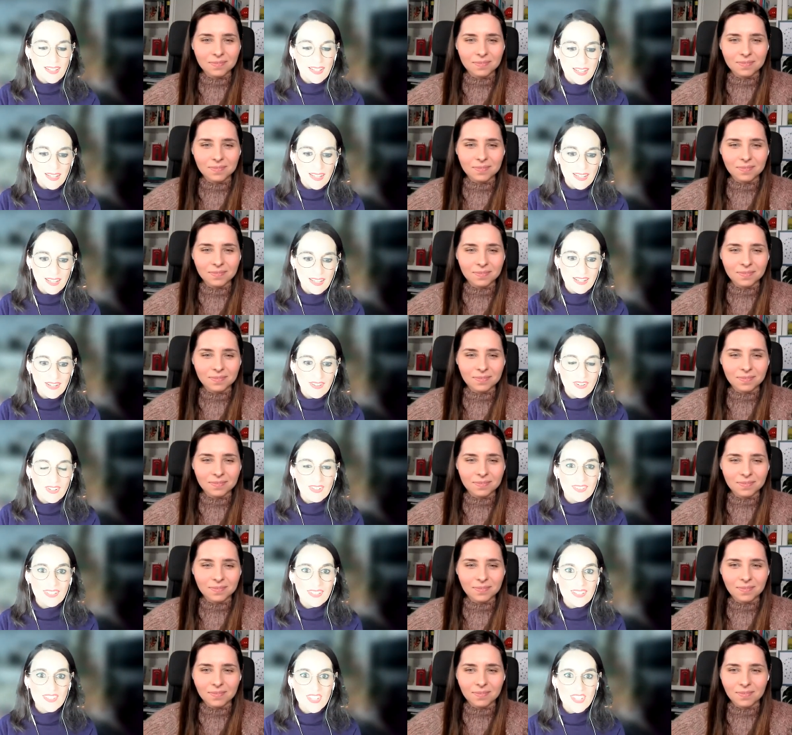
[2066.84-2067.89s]
Speaker 1: uh,
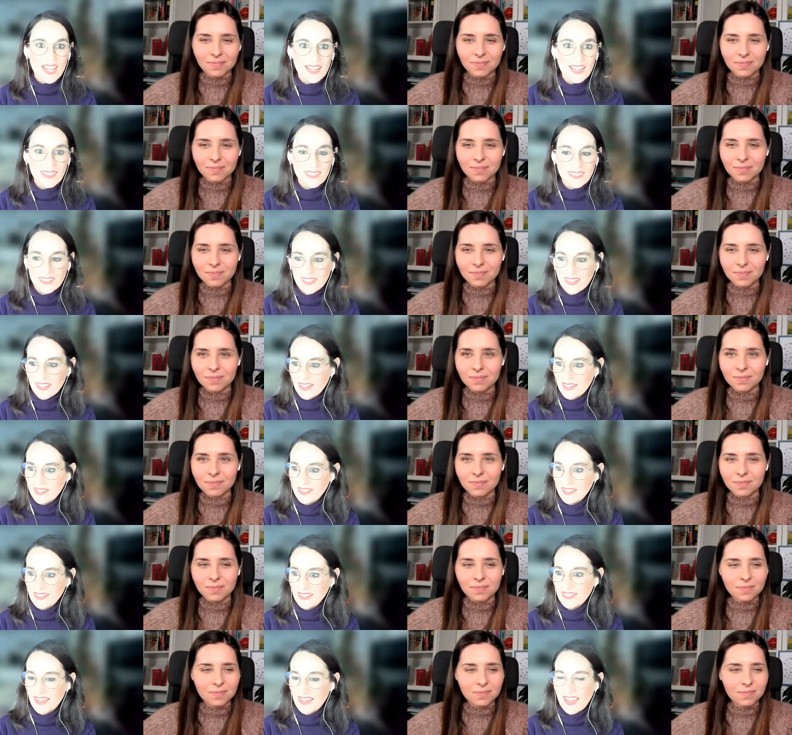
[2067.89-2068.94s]
on the chat.
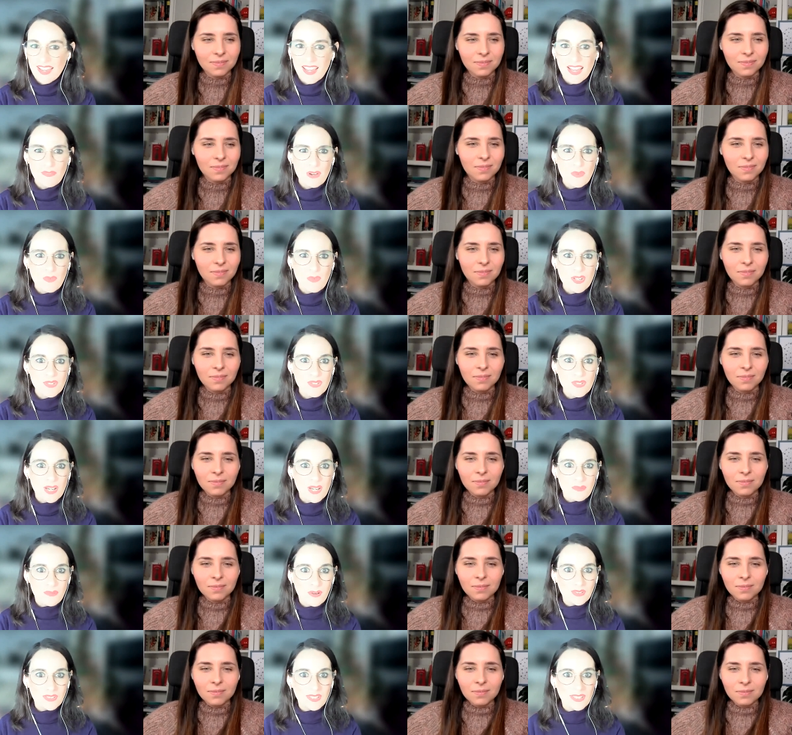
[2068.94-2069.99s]
I, I have a question
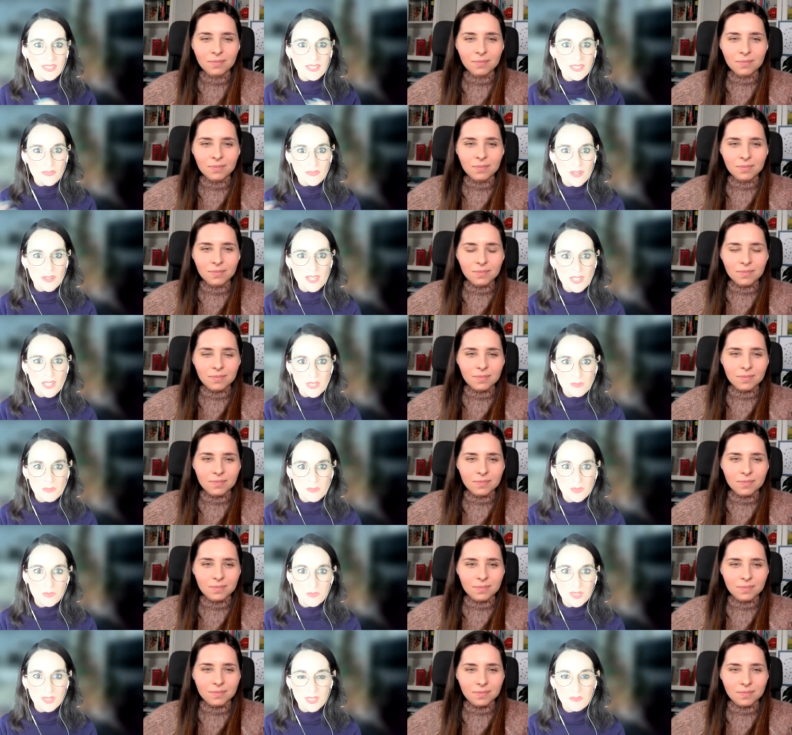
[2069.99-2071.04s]
about the difference
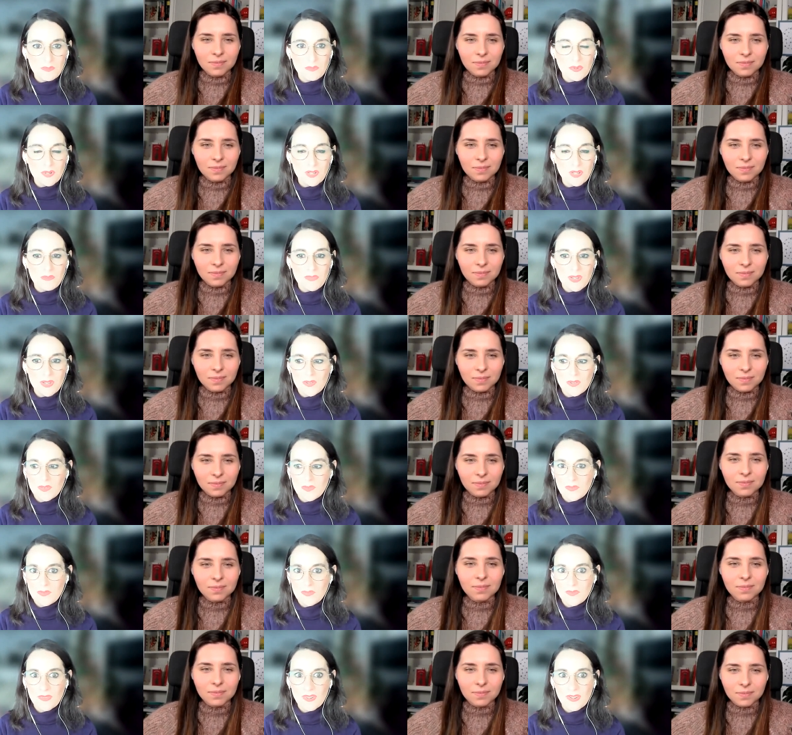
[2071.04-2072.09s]
between the
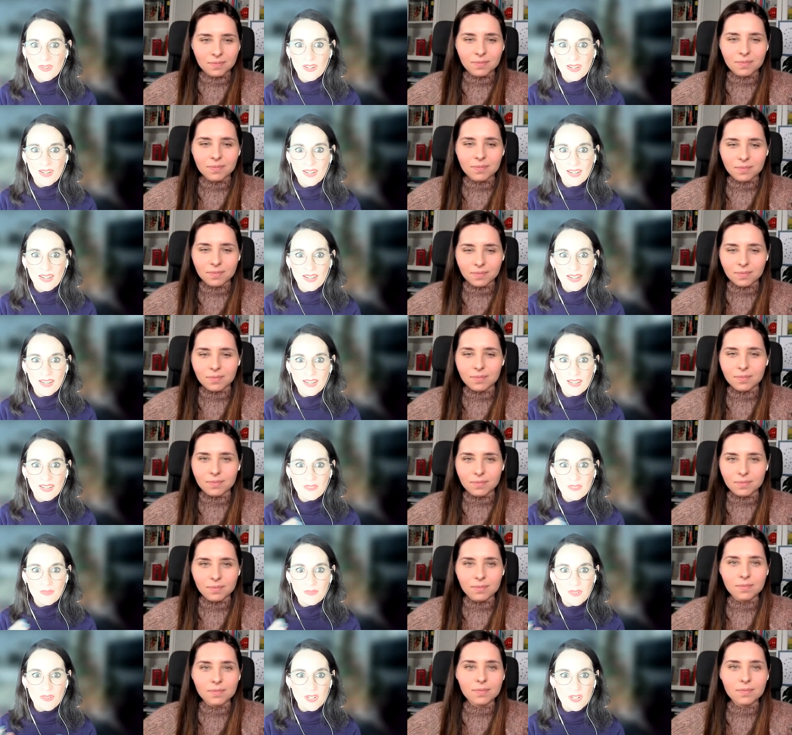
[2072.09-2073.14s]
premium
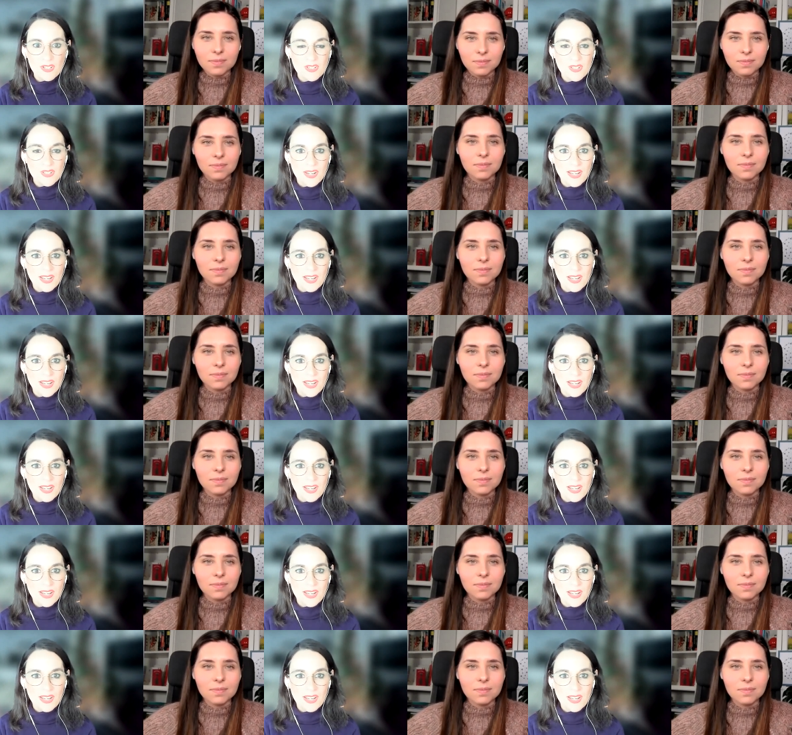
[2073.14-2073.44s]
uh, version